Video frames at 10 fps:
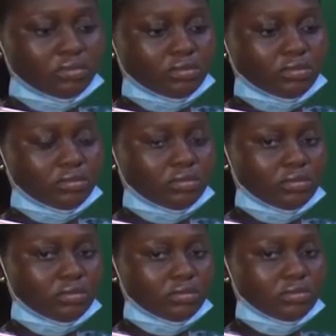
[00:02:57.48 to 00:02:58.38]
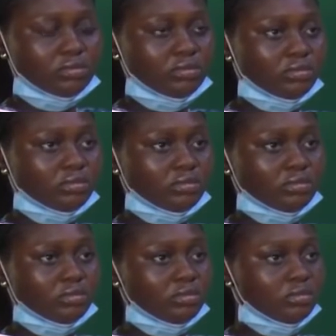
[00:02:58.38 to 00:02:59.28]

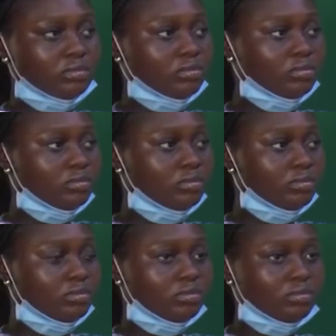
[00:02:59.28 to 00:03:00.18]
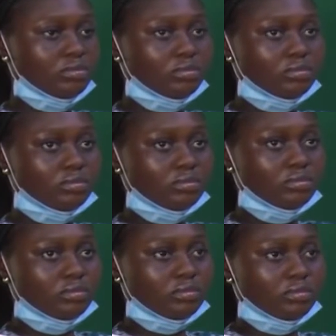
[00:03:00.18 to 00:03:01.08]

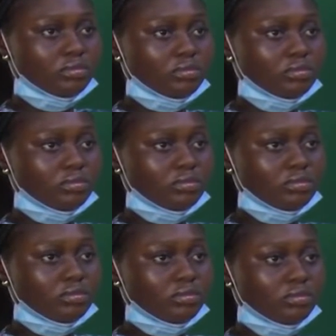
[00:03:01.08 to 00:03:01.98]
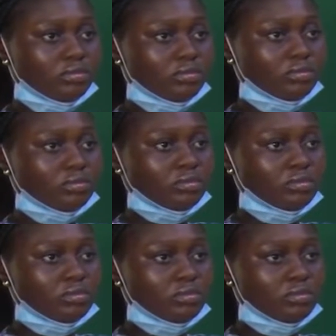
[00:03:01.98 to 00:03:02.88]

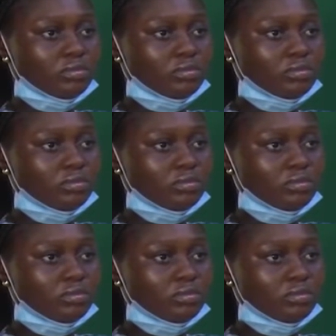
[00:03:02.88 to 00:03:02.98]
[no speech]